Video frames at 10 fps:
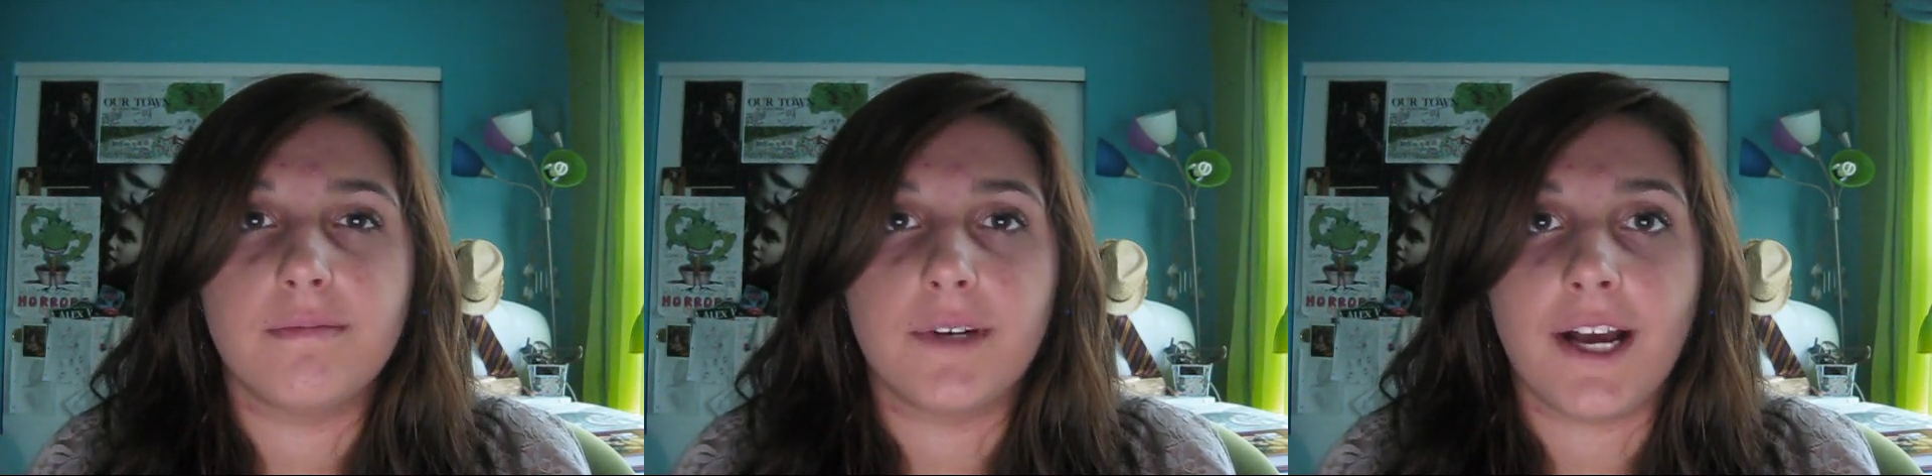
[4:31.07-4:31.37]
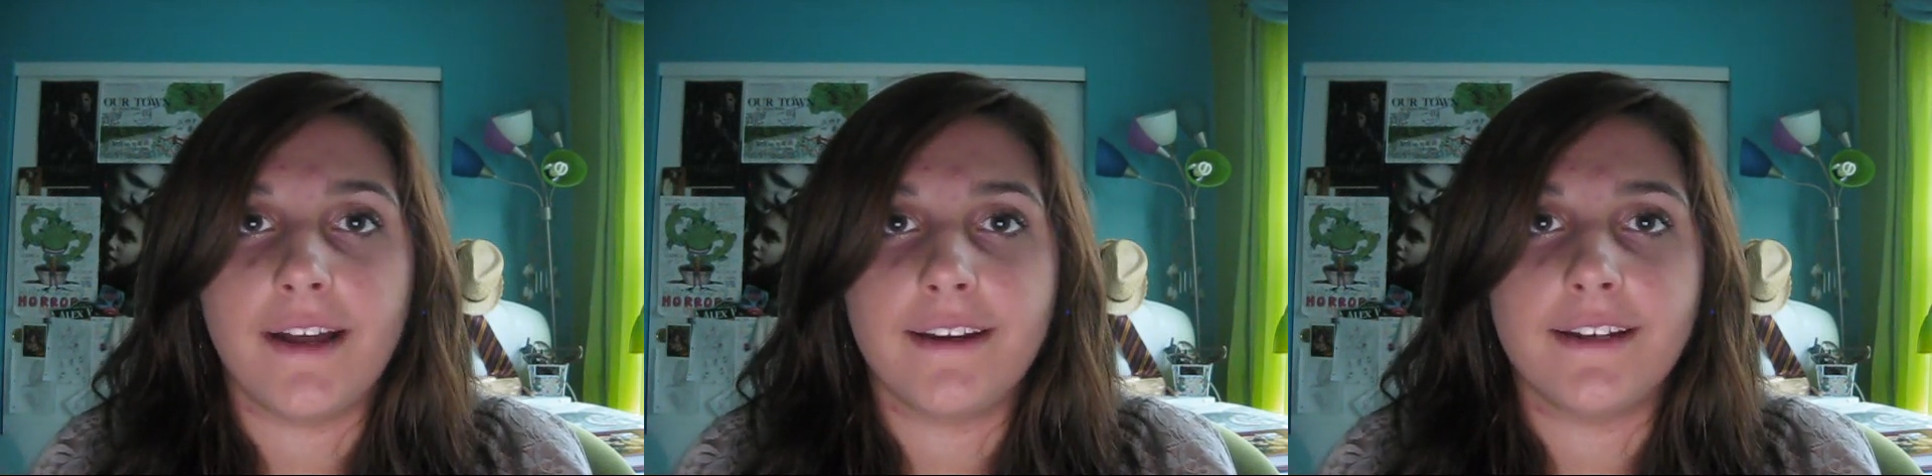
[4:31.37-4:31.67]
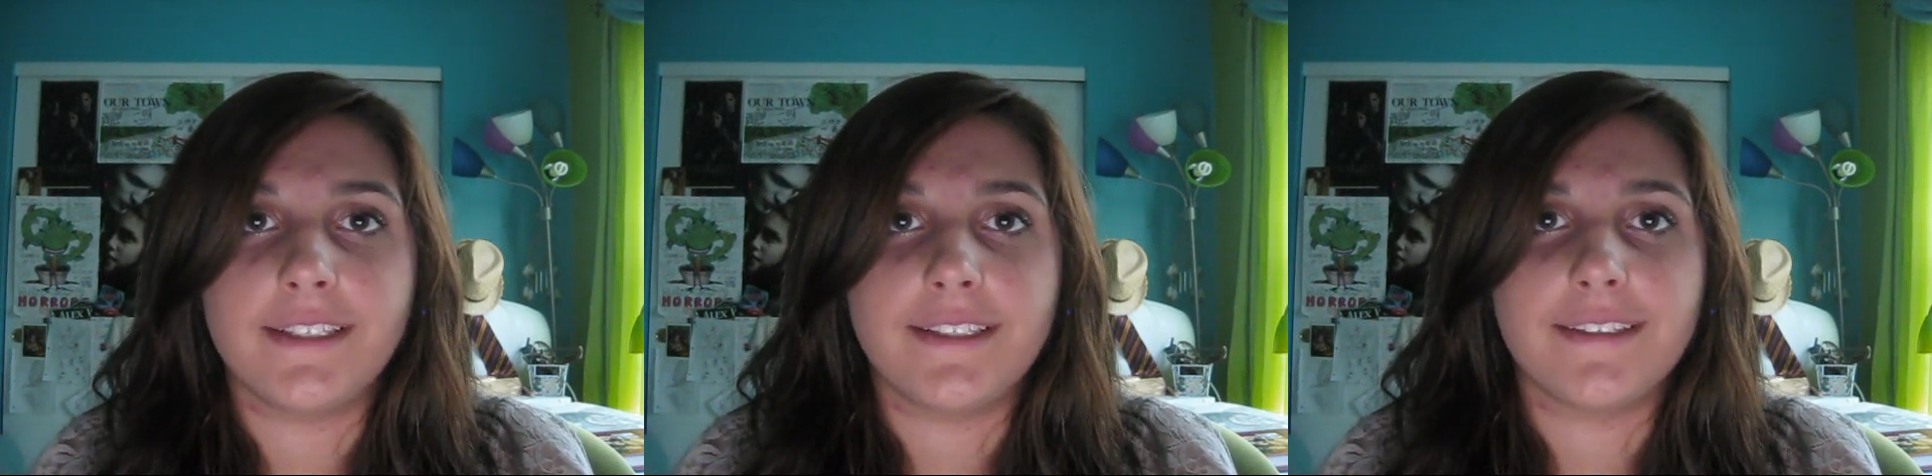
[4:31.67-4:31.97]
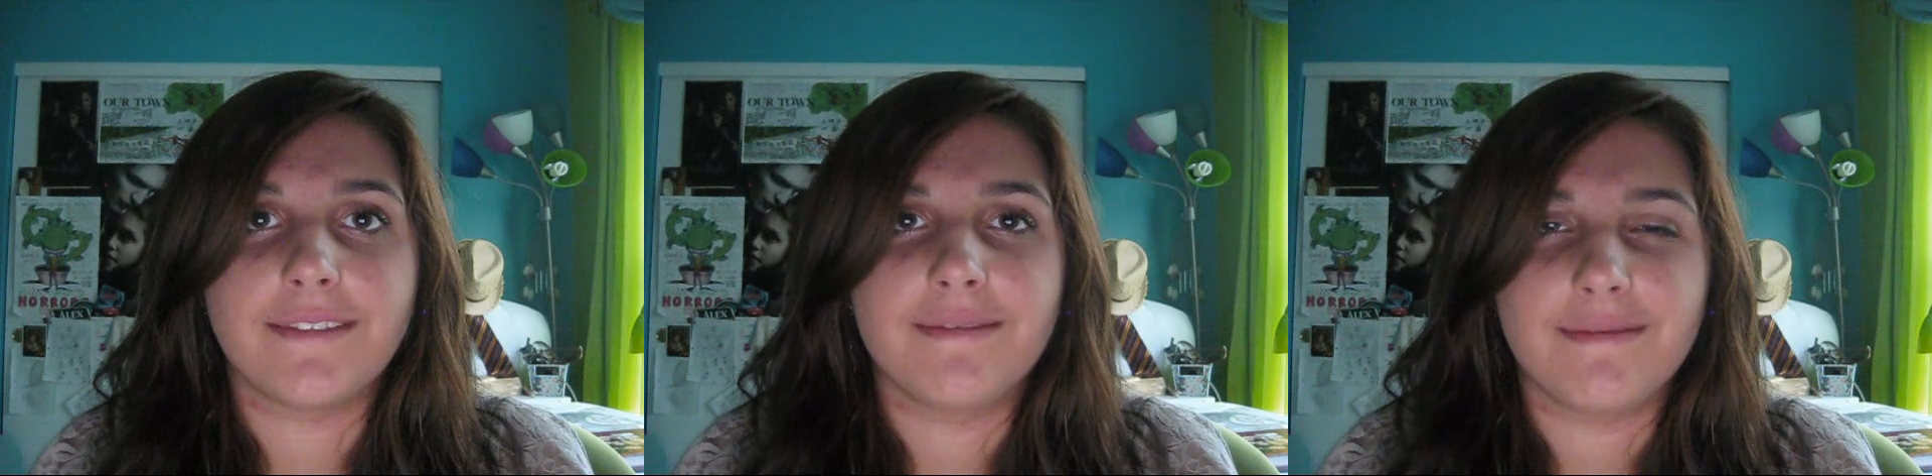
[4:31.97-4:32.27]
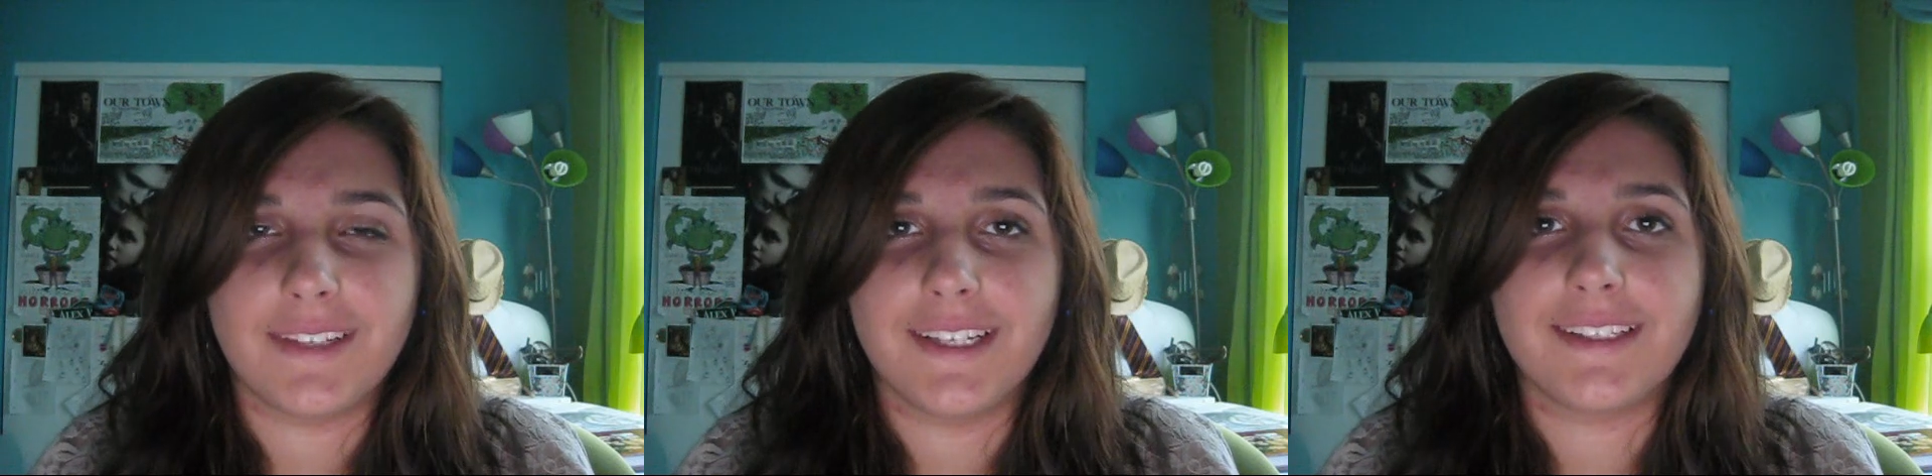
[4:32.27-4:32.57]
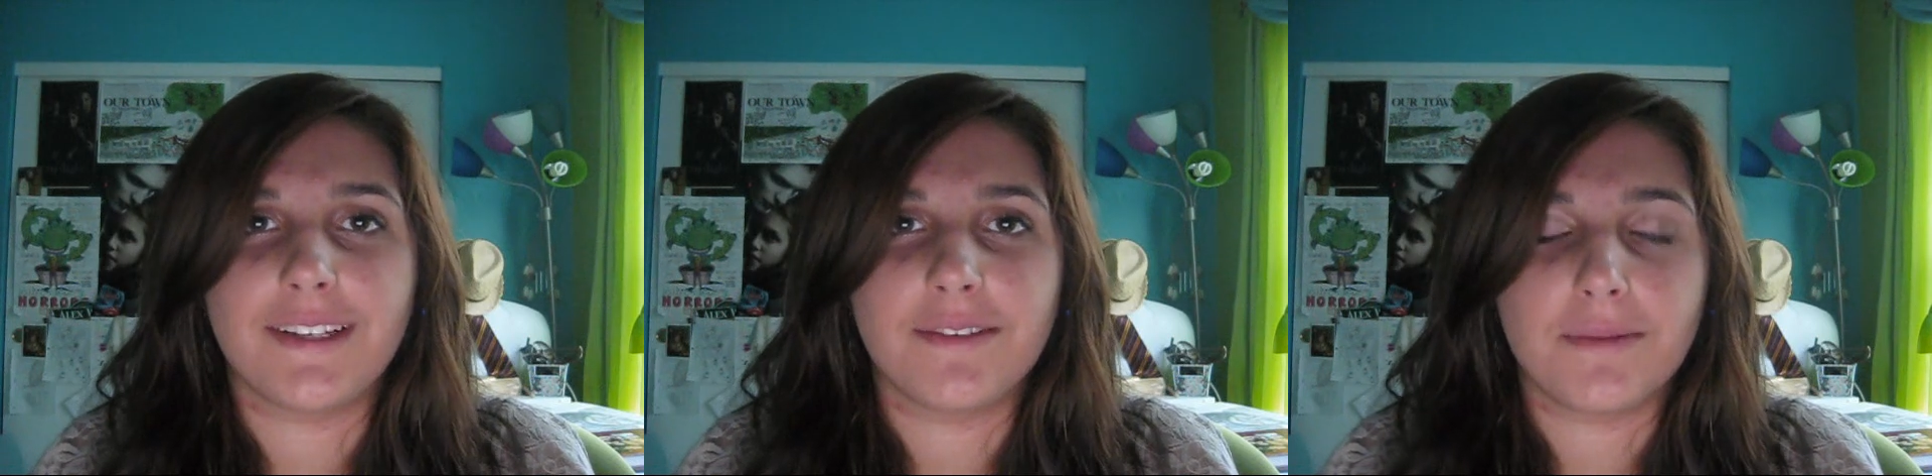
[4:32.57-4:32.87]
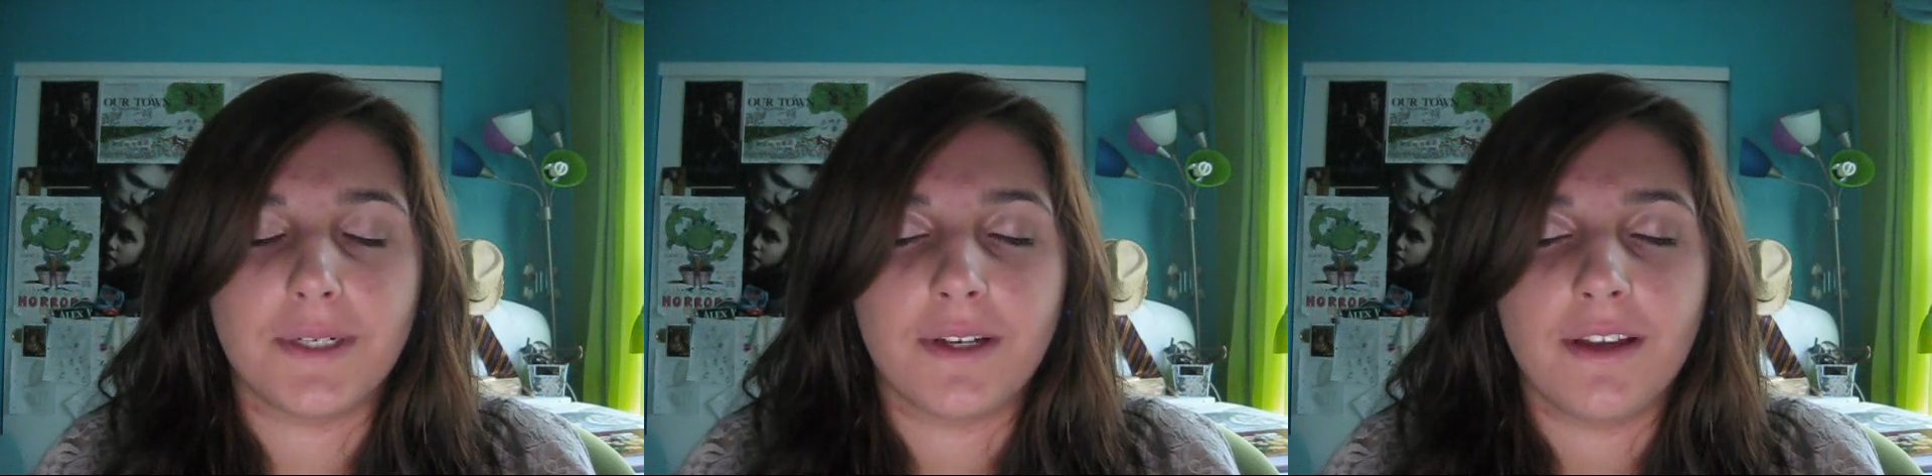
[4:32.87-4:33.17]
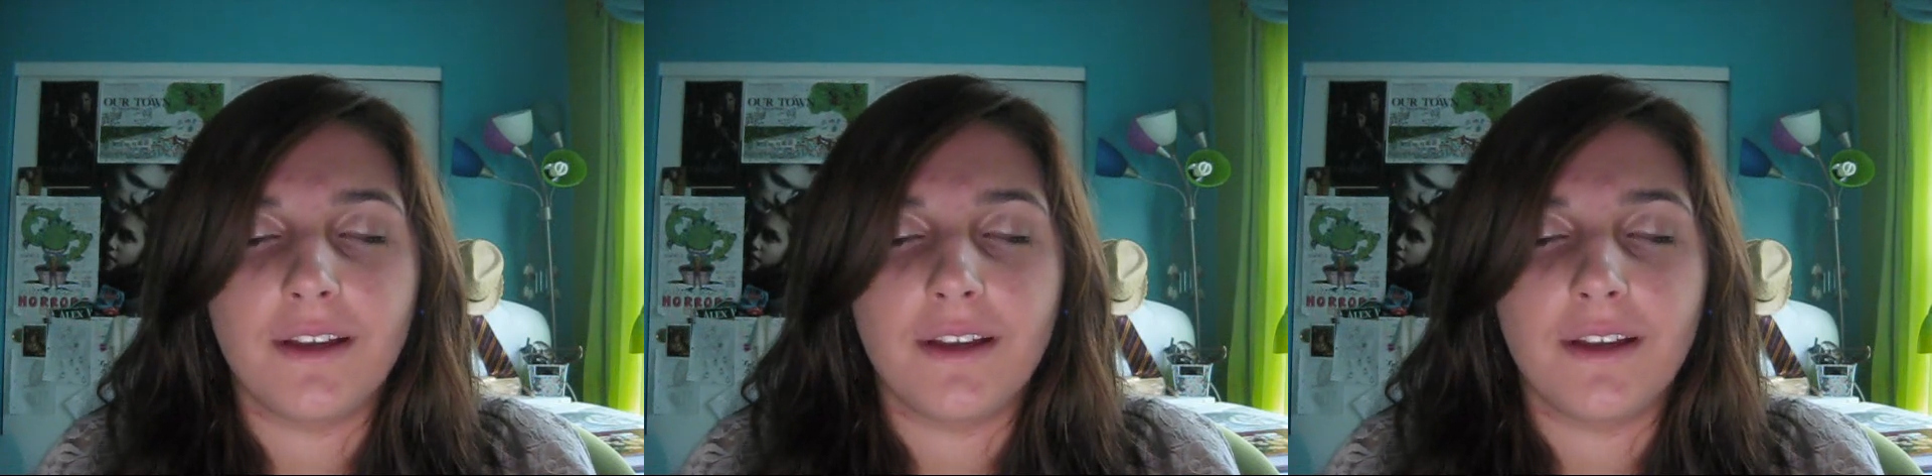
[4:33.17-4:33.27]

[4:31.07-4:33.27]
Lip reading: Wakandites. That sounds weird.